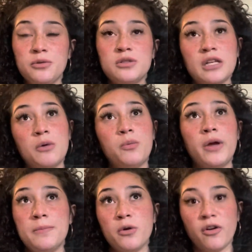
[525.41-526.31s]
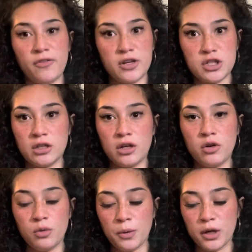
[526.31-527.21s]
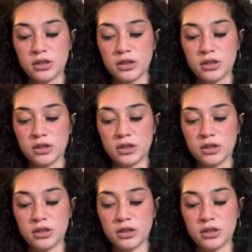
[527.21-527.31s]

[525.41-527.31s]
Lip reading: It's like way more efficient than Uber.